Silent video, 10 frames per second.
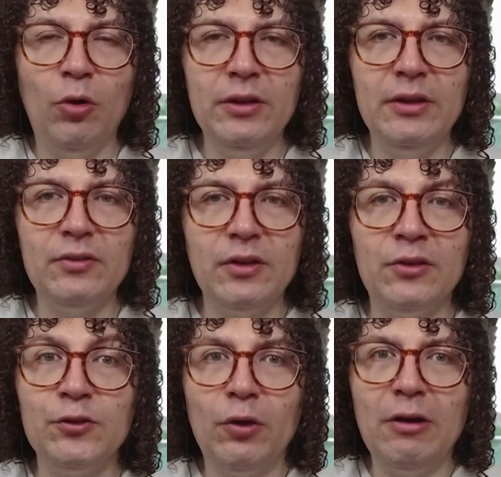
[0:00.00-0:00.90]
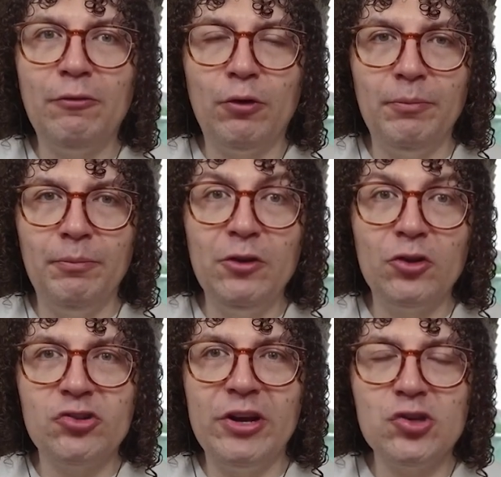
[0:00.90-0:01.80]
this Sora for video
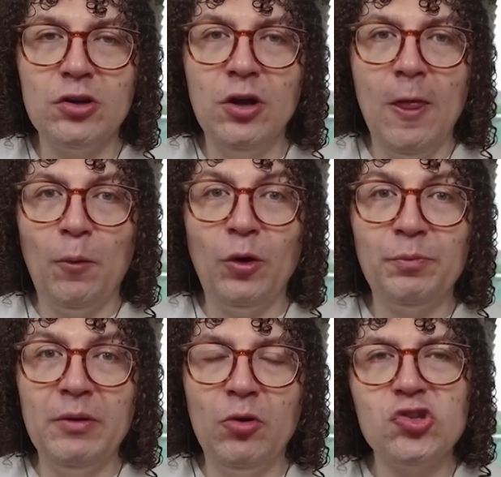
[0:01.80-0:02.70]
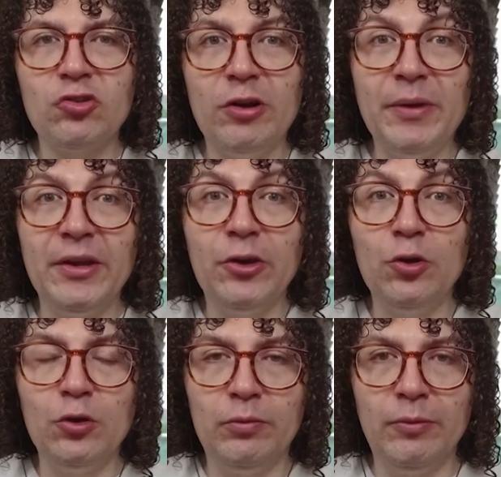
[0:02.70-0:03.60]
generation, was pretty much scraping YouTube.